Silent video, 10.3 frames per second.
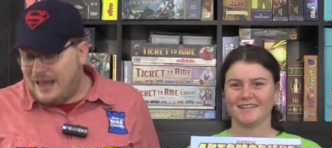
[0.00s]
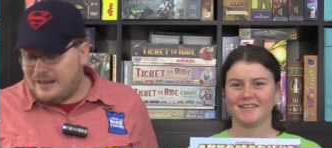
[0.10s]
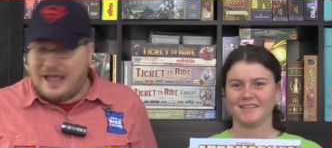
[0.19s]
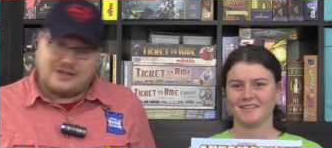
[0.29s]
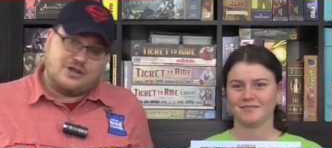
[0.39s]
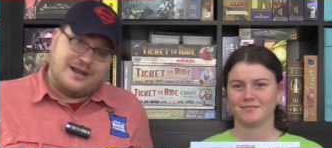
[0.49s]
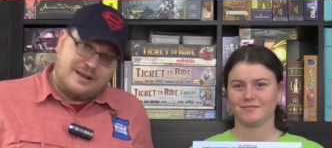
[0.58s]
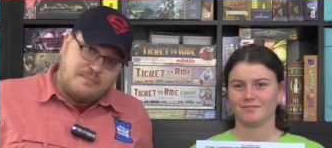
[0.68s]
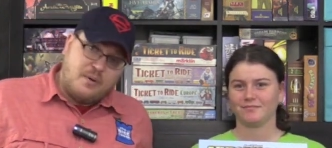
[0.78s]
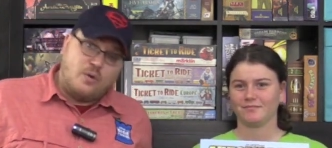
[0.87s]
Speaker 1: like, actually, I
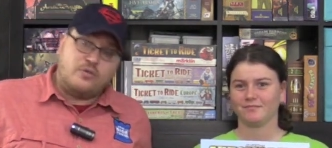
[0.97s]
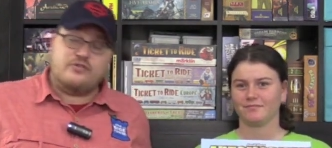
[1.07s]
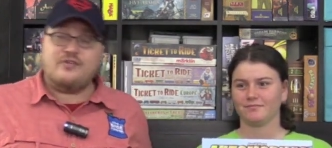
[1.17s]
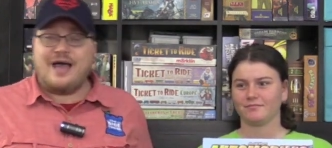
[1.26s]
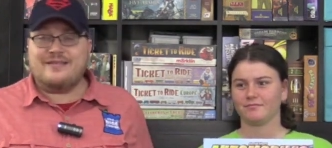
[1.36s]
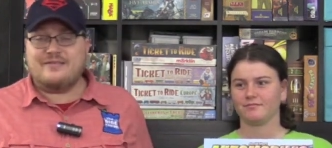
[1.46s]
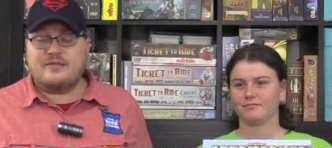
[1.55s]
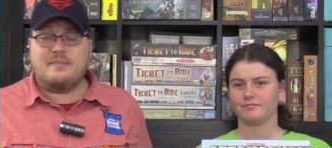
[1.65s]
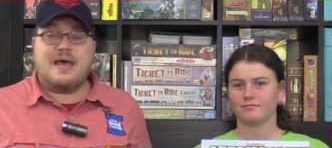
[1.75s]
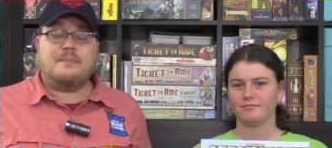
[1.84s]
like both sides
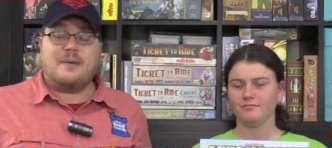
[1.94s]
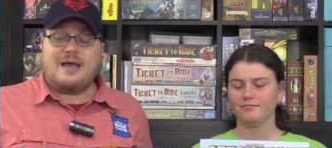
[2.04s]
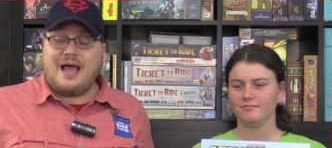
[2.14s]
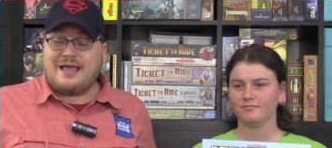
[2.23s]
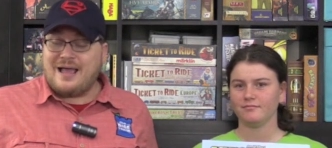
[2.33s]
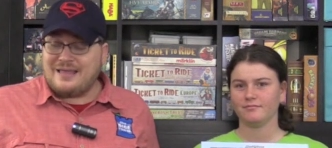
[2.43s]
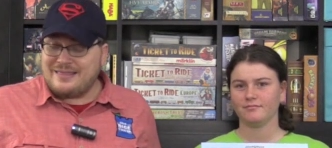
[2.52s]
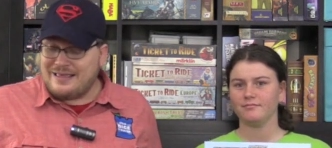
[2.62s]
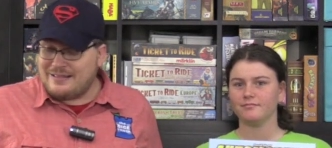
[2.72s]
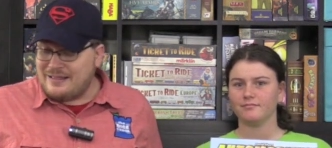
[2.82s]
of the map. I, I,
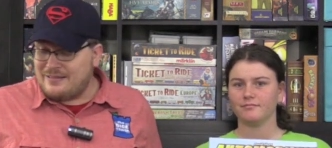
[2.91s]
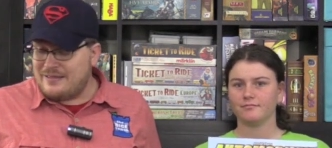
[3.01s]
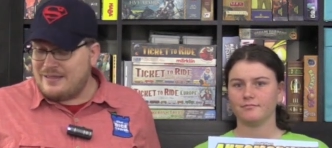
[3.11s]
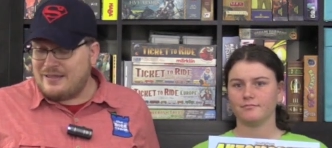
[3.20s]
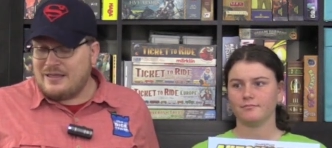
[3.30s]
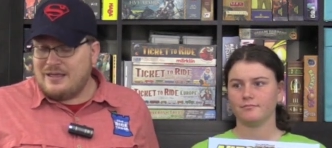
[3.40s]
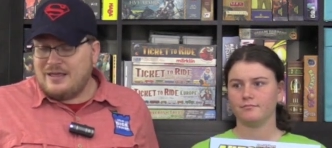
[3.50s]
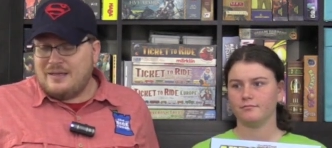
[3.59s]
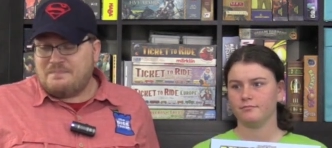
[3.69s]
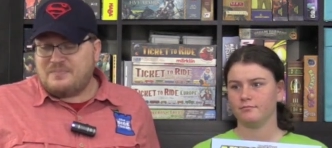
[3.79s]
I think that the,
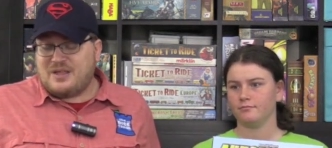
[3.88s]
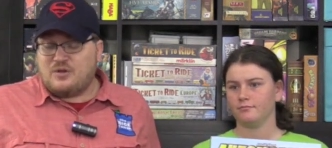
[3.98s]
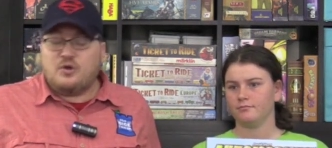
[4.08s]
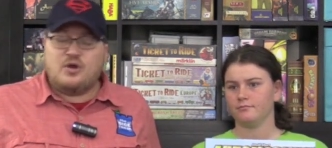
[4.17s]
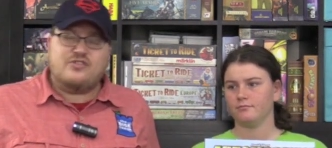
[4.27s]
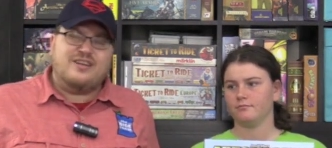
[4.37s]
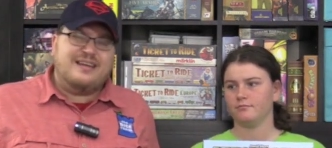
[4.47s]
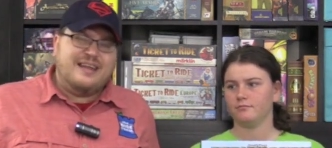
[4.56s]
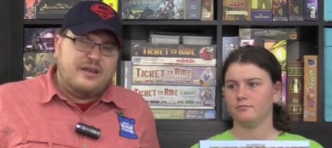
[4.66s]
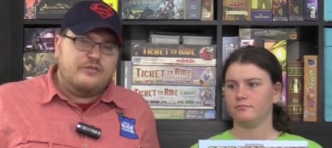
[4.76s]
it looks a
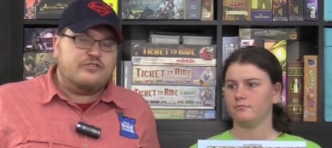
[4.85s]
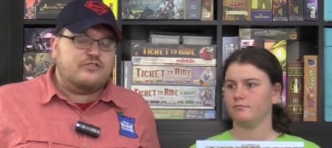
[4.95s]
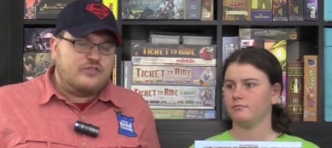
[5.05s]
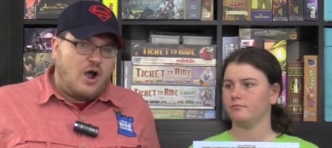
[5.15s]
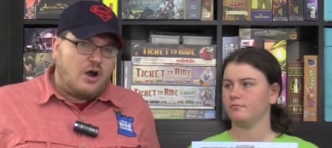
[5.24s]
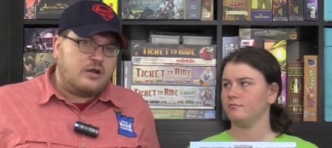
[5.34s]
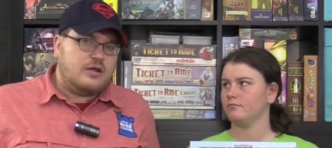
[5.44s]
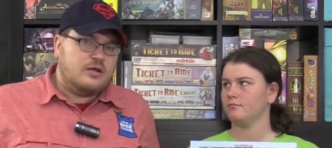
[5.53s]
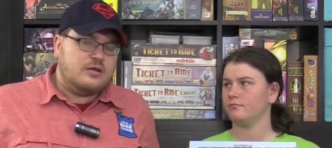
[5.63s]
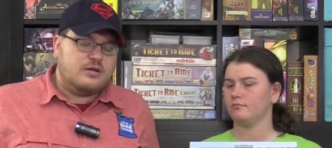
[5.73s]
little
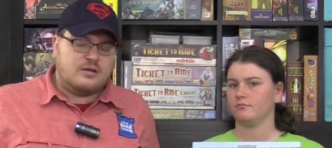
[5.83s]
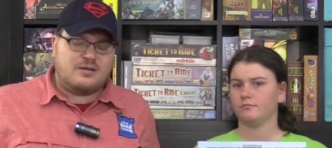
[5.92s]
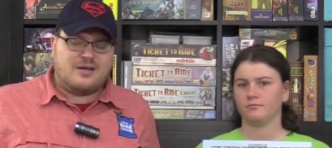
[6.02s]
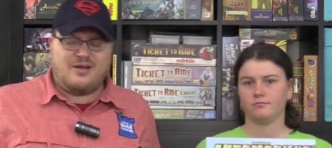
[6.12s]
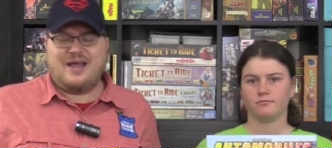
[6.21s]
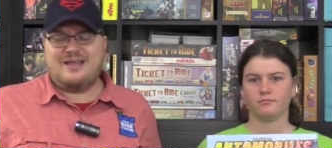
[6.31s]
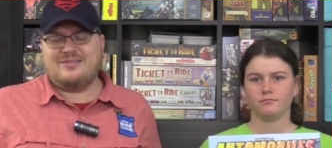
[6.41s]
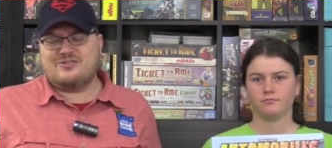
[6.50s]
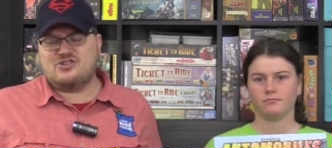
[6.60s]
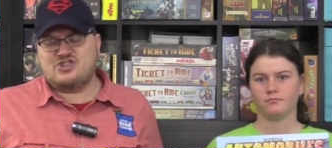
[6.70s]
stark. All
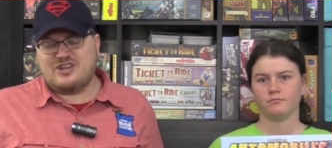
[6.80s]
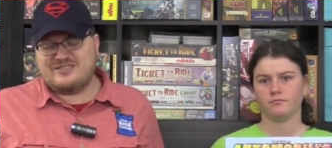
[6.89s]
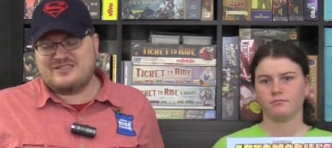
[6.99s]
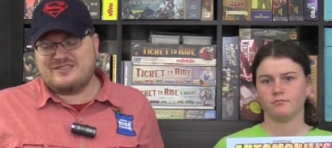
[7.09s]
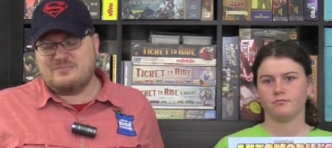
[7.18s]
right, there's just